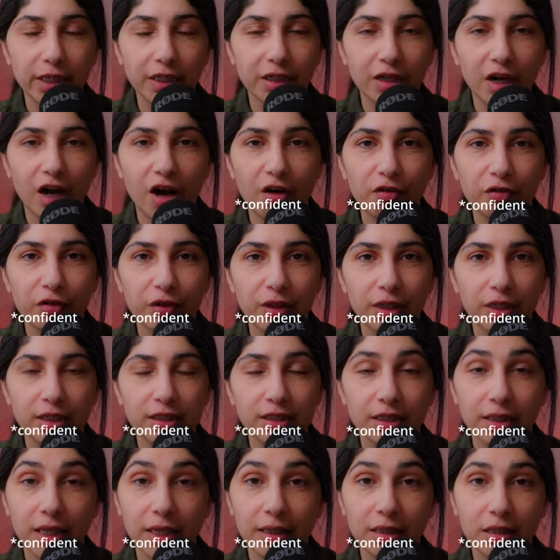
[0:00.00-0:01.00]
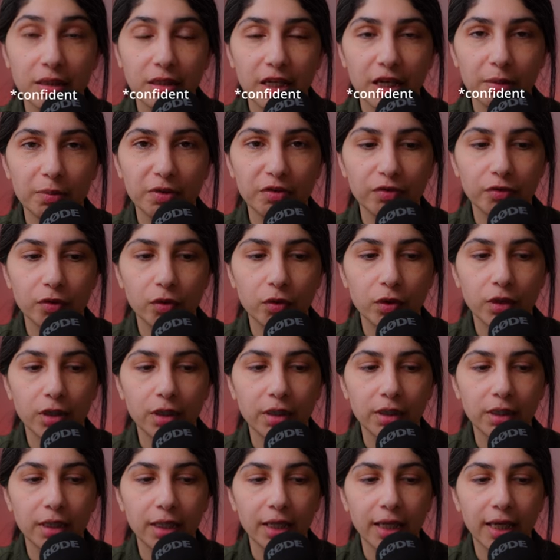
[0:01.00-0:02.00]
and confident than the day
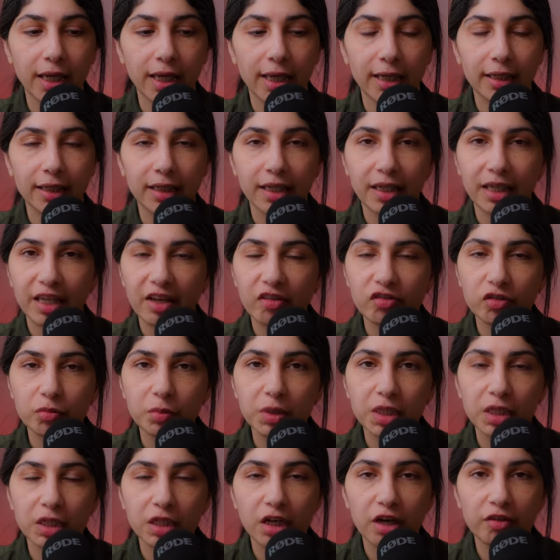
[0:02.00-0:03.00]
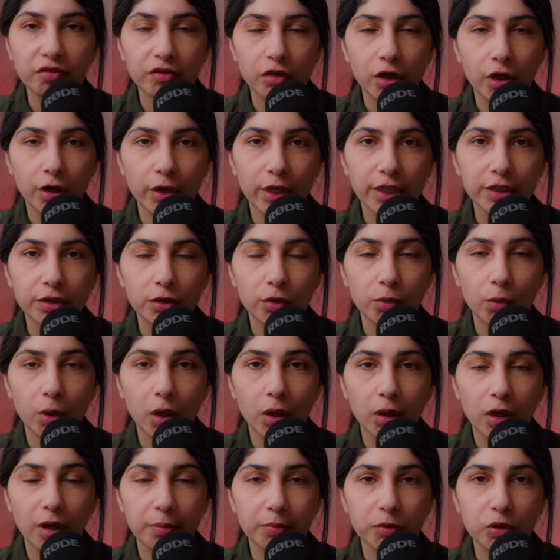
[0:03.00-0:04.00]
before, and it gives me enough courage to
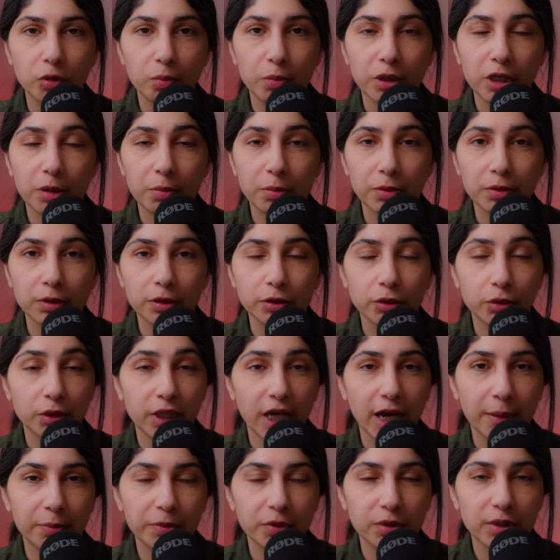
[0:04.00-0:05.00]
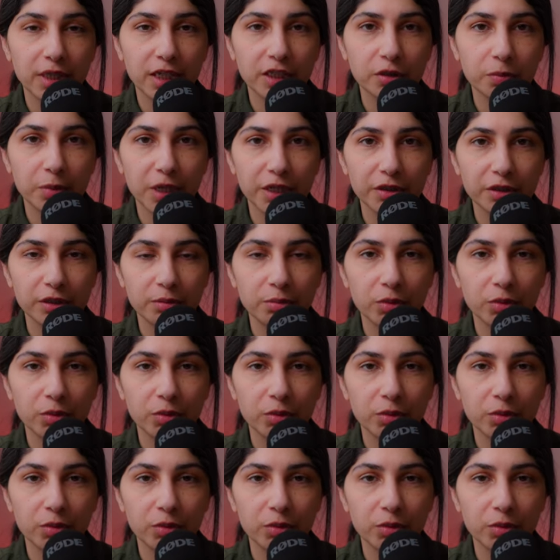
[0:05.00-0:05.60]
walk up to people to capture that special